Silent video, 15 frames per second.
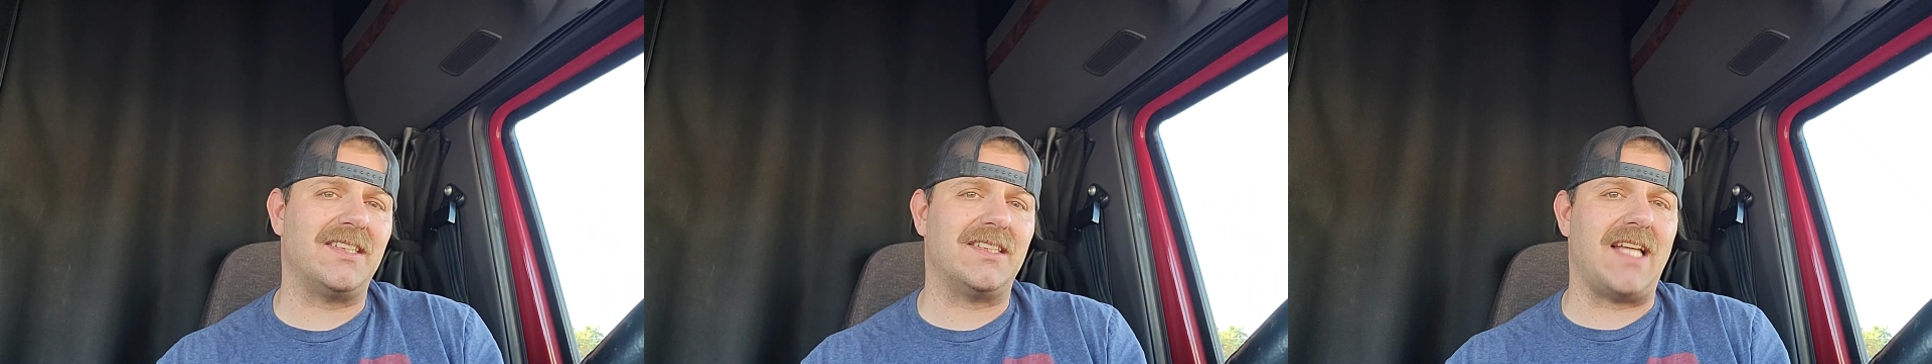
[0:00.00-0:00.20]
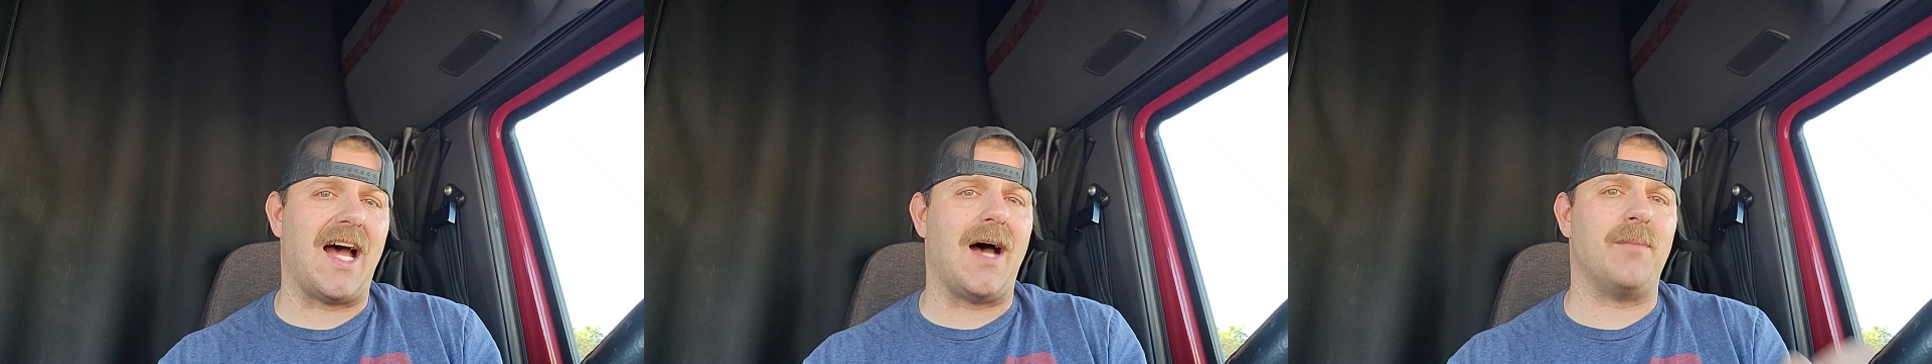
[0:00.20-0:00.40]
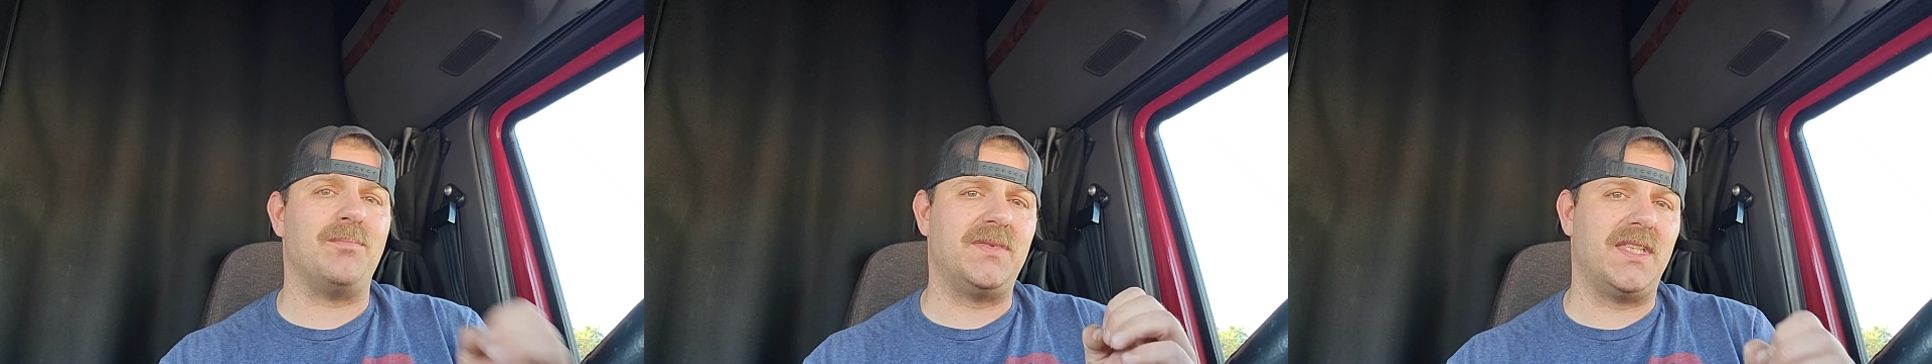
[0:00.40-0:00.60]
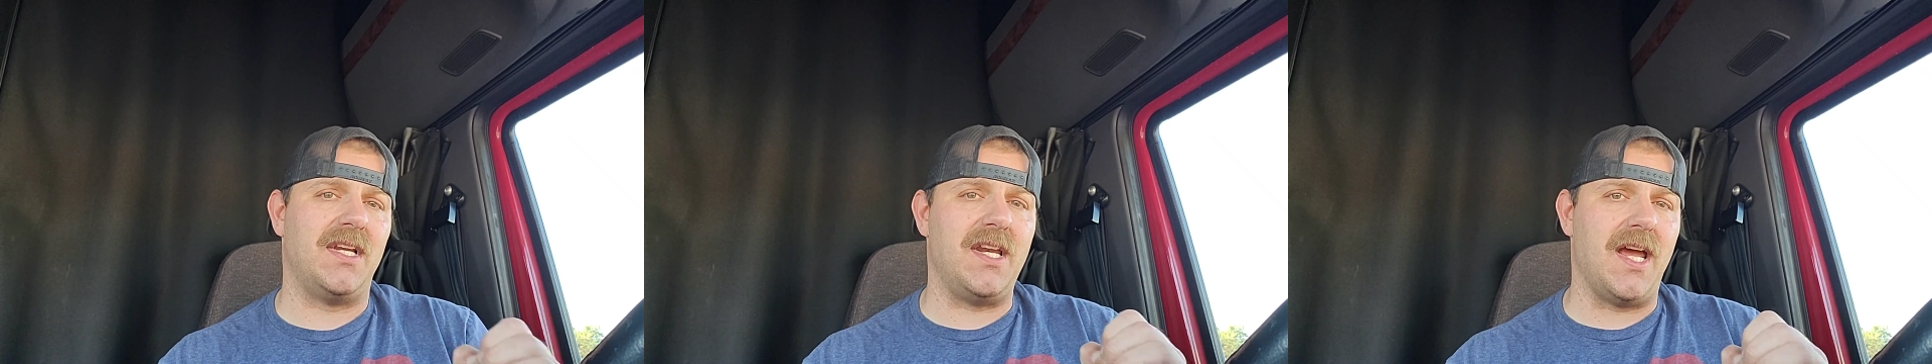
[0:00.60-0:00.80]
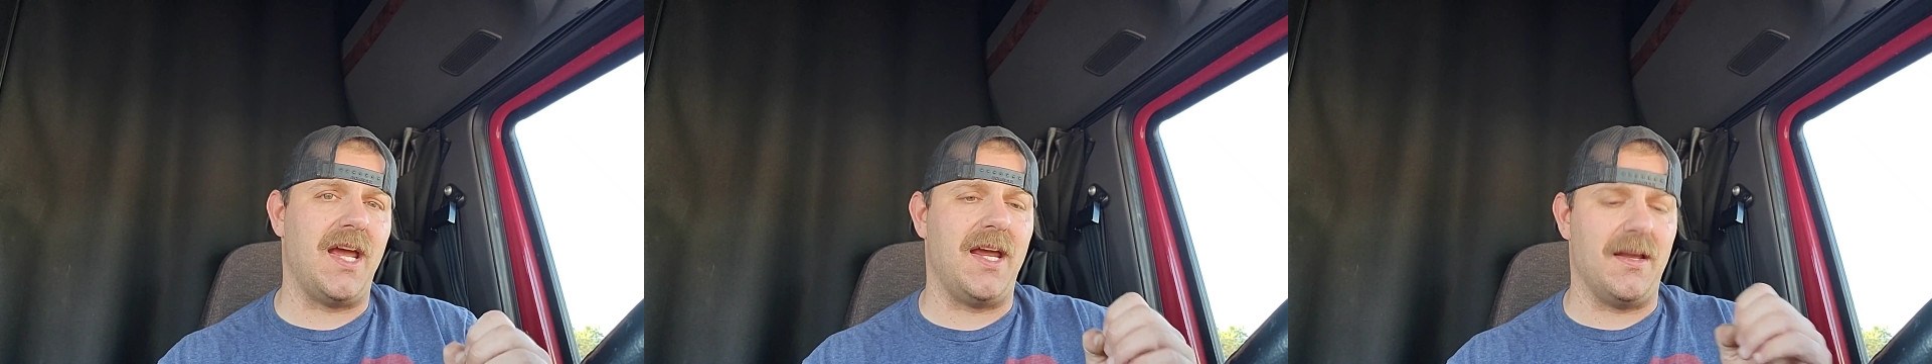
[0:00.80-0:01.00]
stop
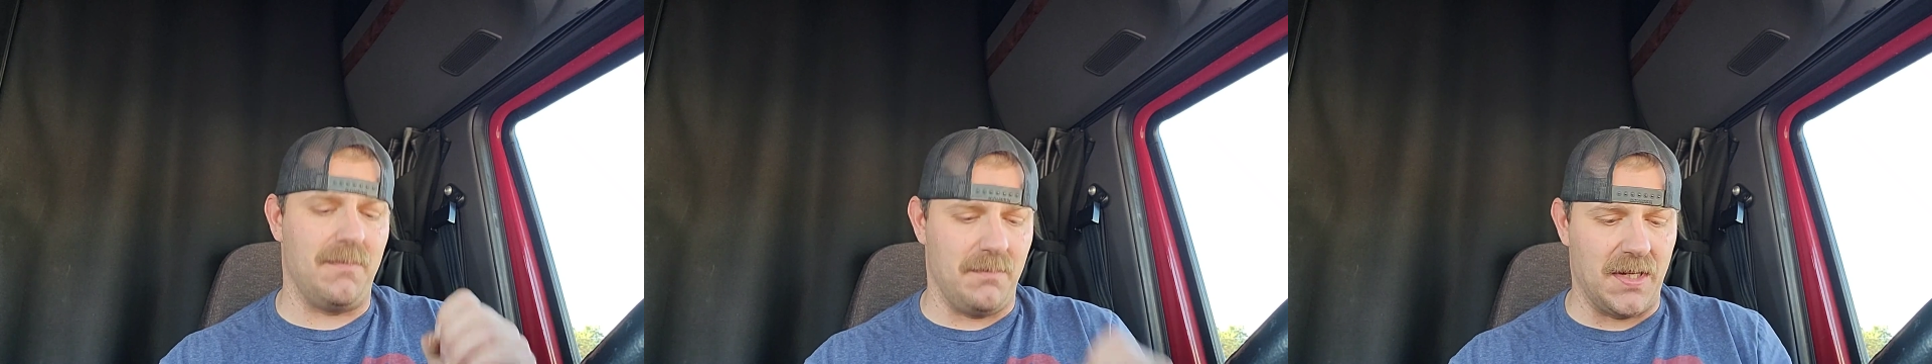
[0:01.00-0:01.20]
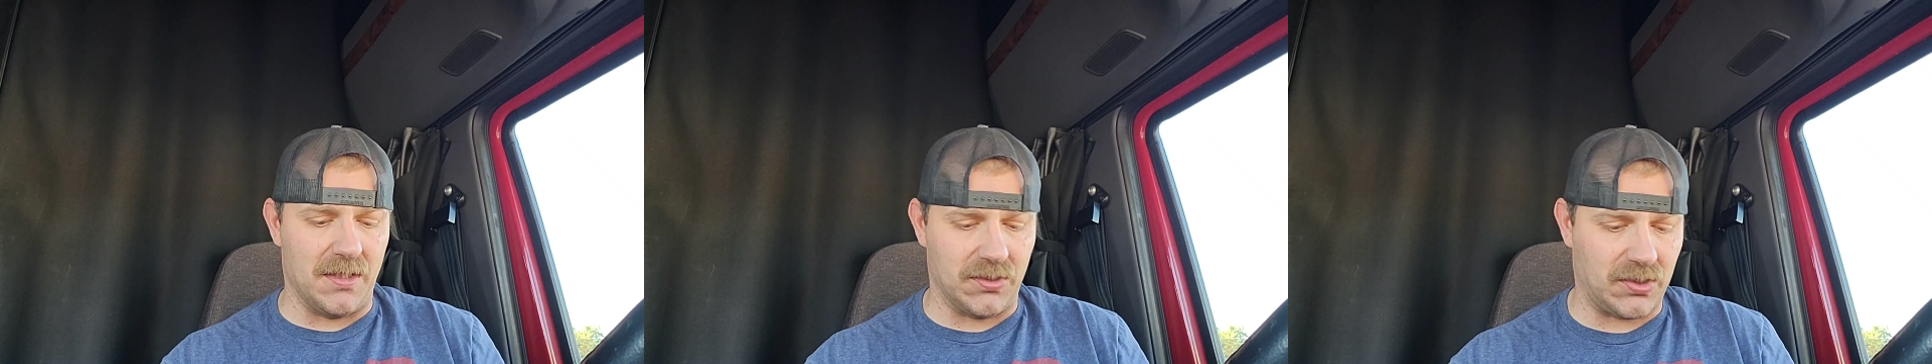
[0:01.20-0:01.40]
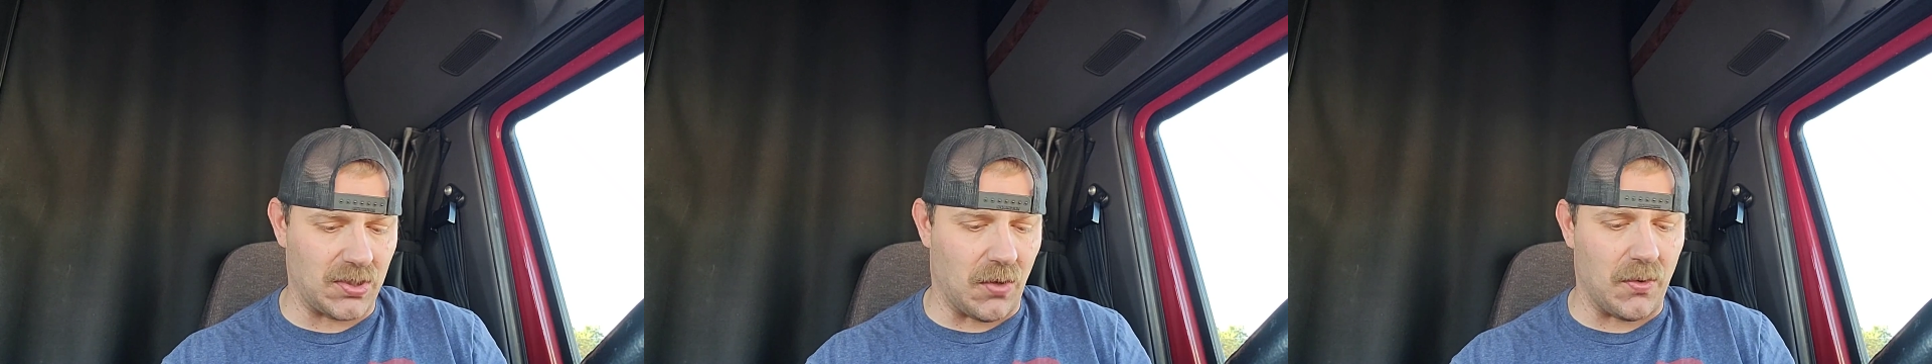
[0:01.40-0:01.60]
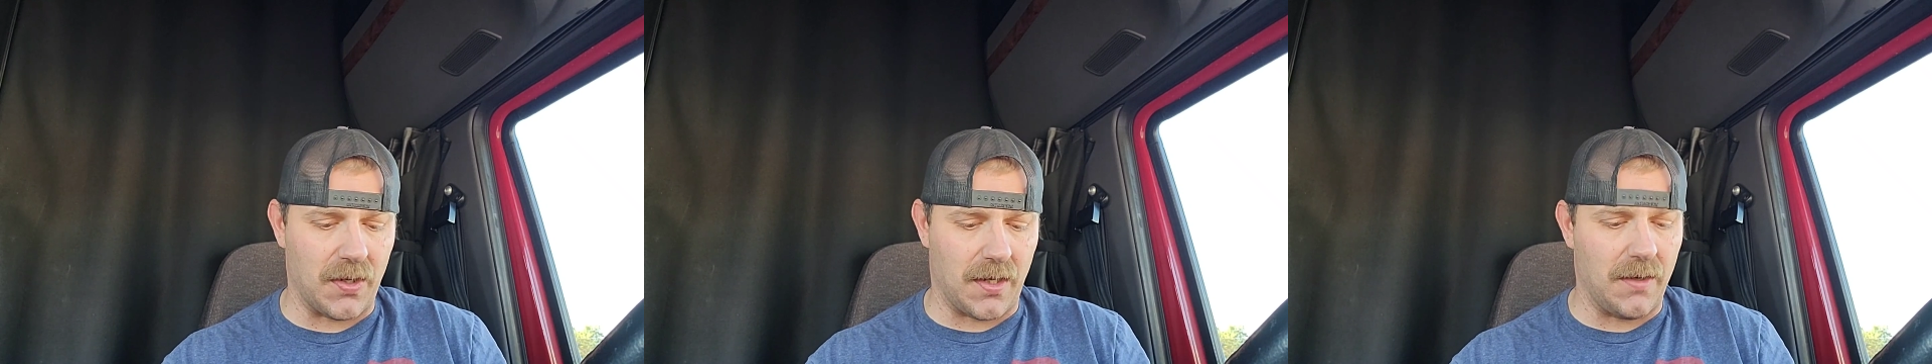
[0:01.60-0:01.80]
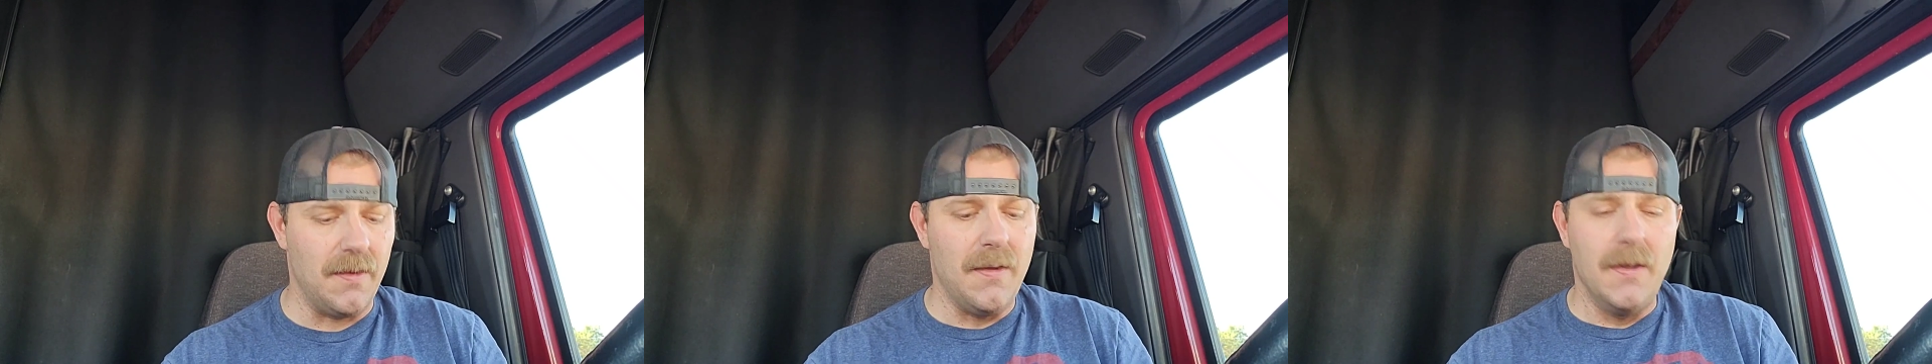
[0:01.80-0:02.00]
today in
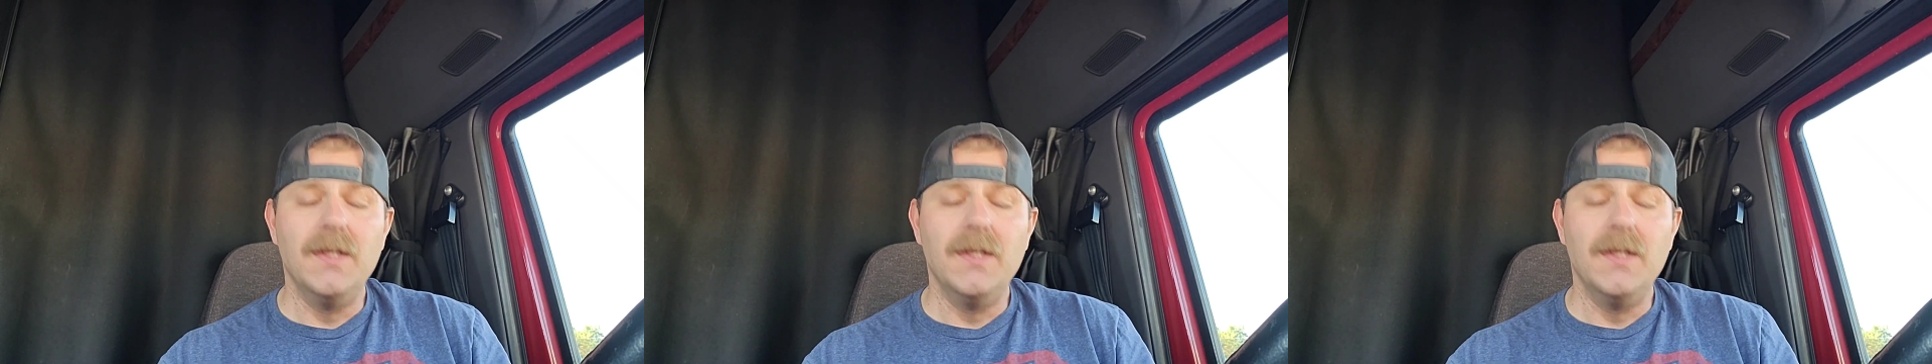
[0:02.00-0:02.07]
Minnesota.